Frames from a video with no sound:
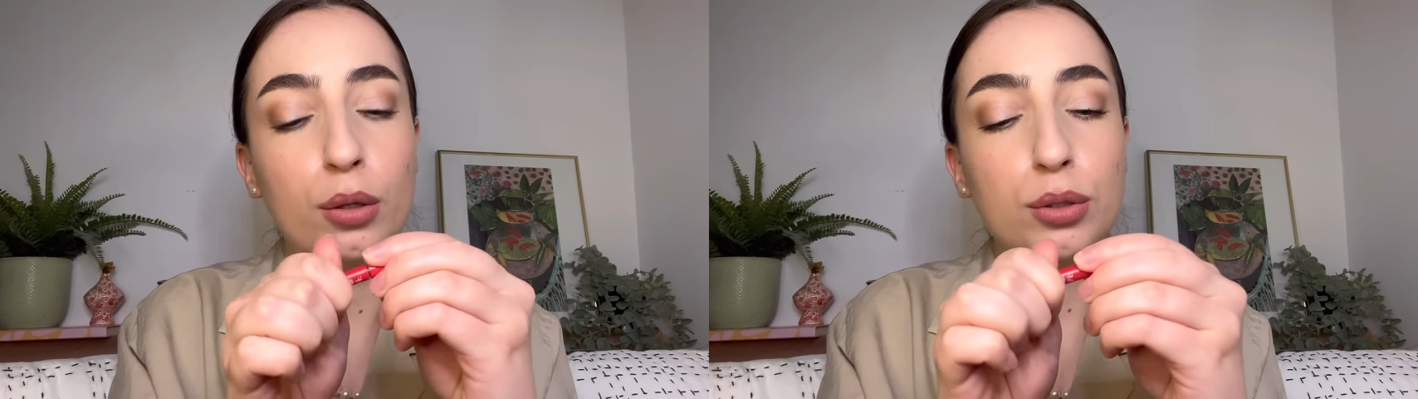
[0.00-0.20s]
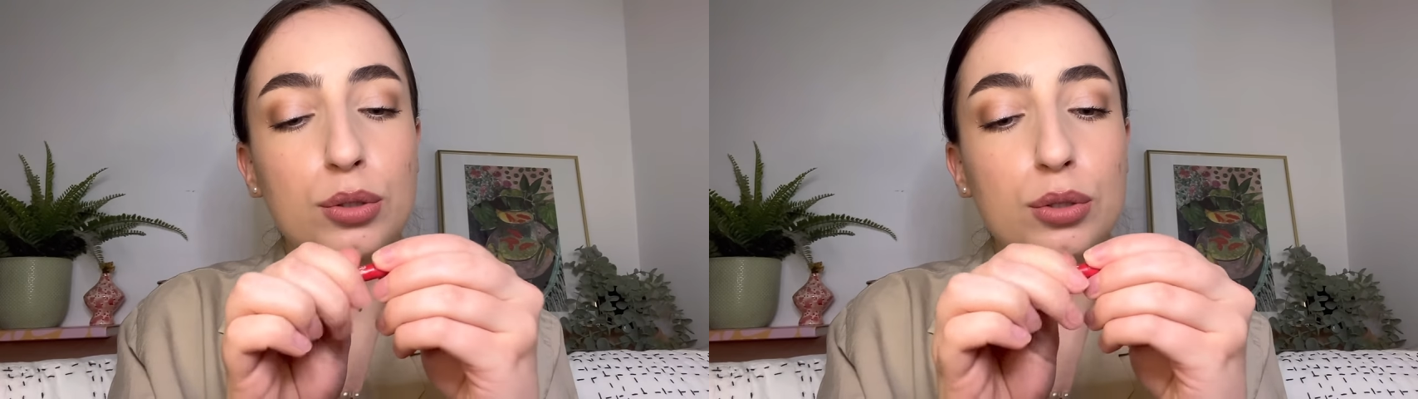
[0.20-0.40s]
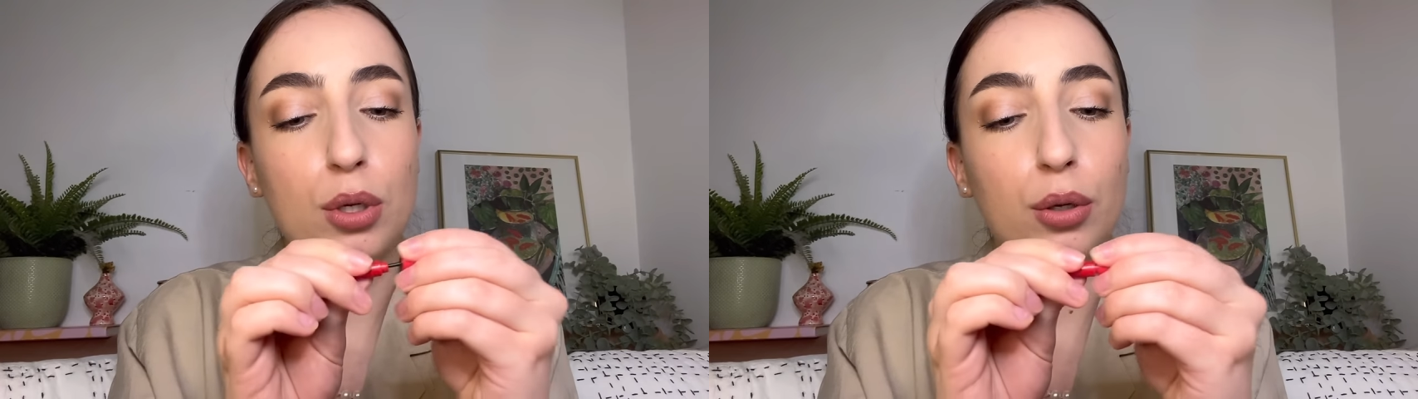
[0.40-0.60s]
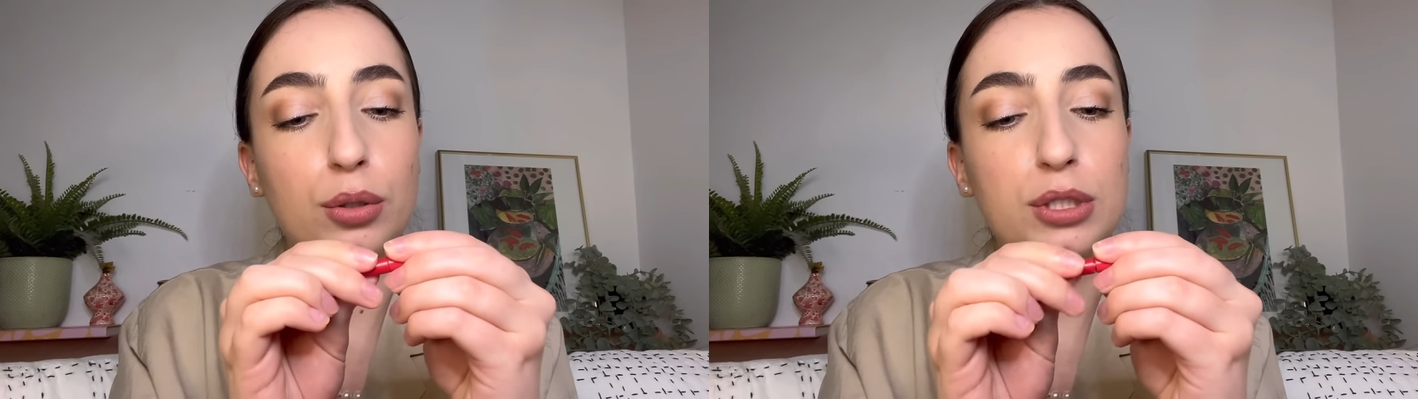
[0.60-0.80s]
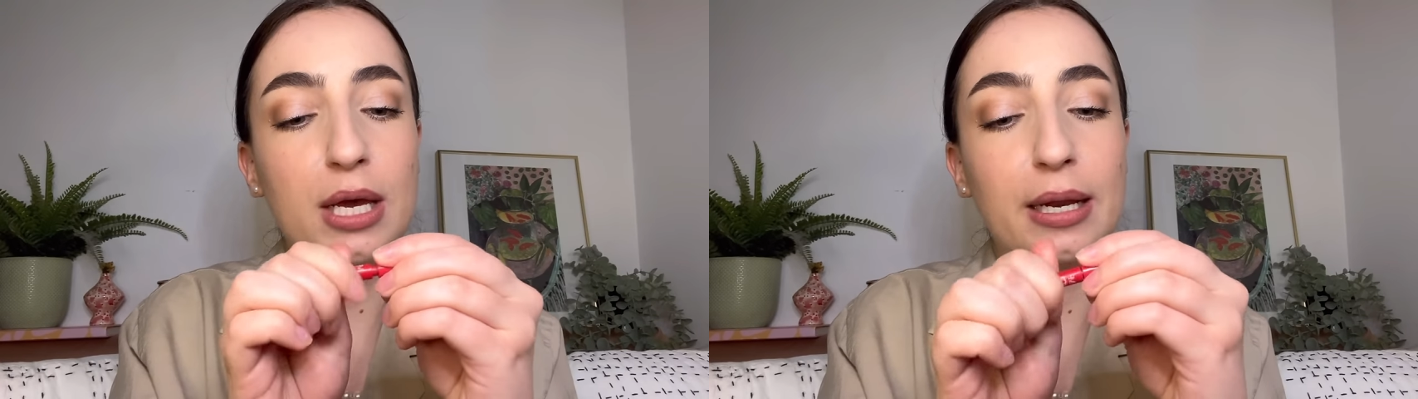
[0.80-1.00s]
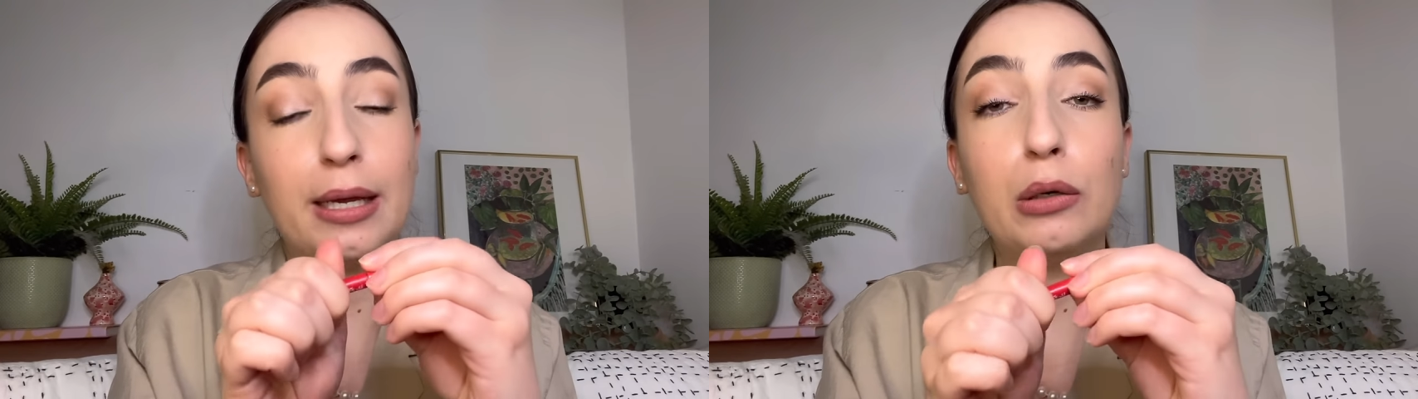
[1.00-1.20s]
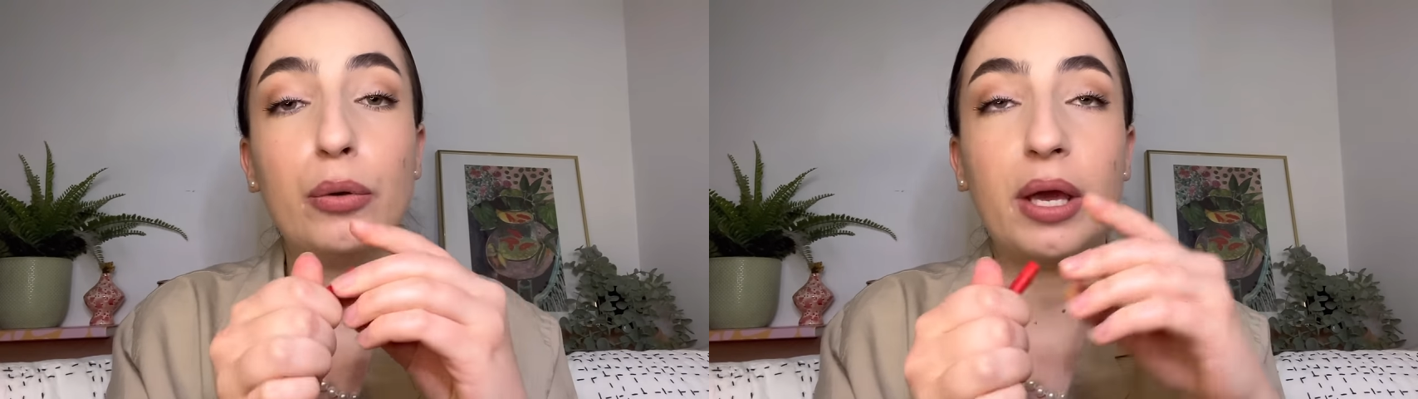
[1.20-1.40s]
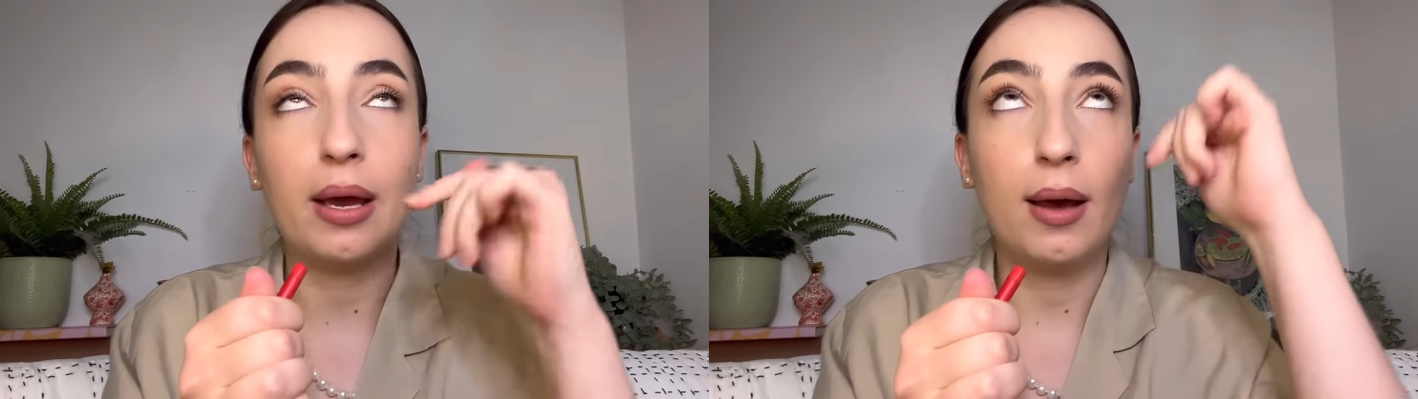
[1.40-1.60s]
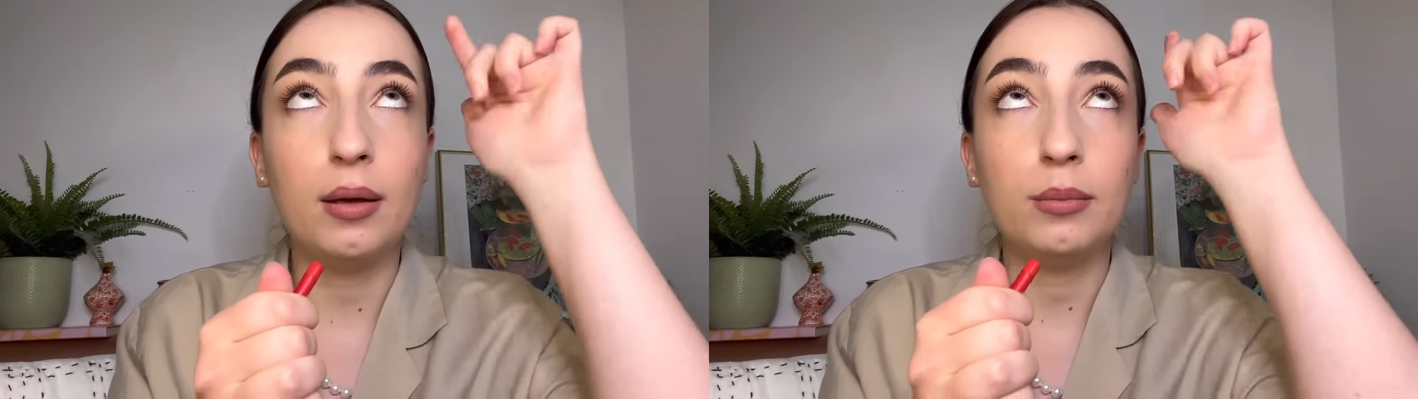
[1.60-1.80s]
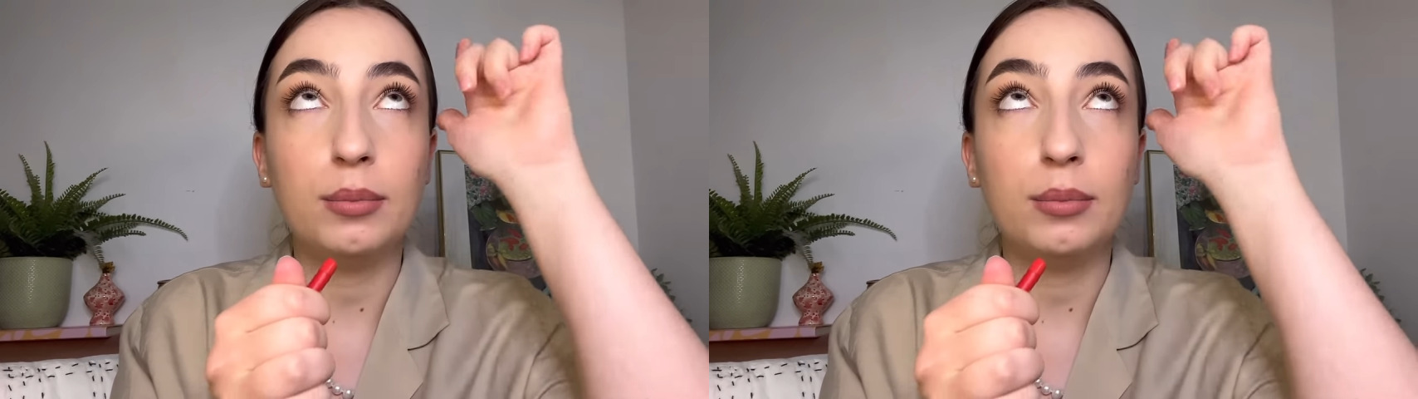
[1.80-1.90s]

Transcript: So darling, looking up,